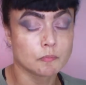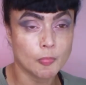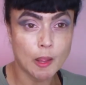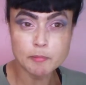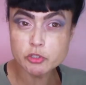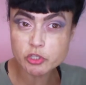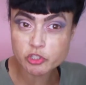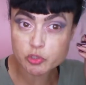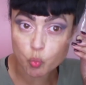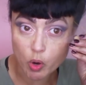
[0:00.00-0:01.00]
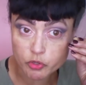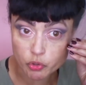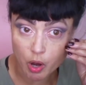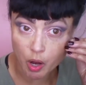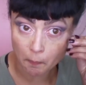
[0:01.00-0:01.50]
I'm using just one
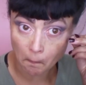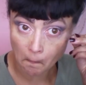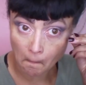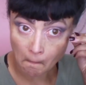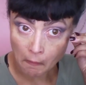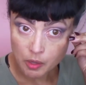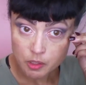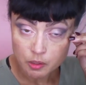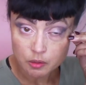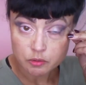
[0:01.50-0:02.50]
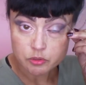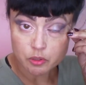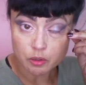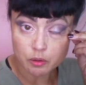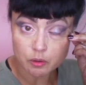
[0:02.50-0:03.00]
drop.
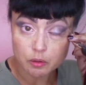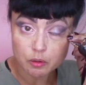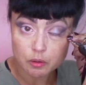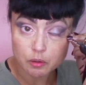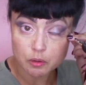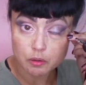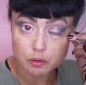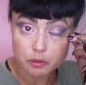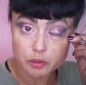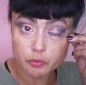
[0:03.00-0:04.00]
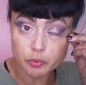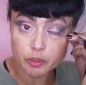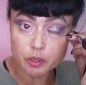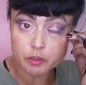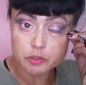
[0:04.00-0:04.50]
So you
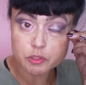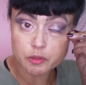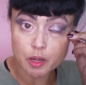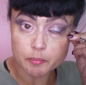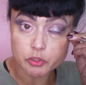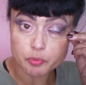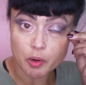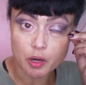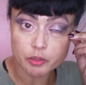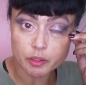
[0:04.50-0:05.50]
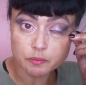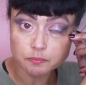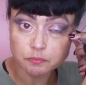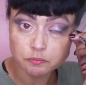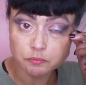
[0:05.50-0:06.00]
really aren't using that much product.
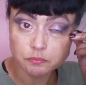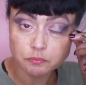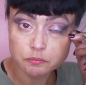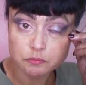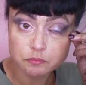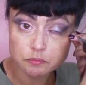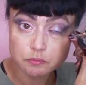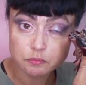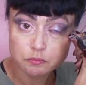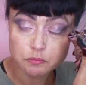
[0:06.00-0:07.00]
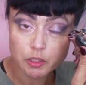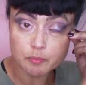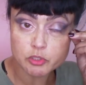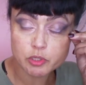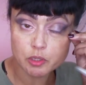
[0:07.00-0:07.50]
And I'm
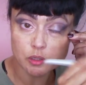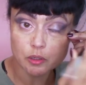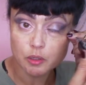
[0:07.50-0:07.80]
just going to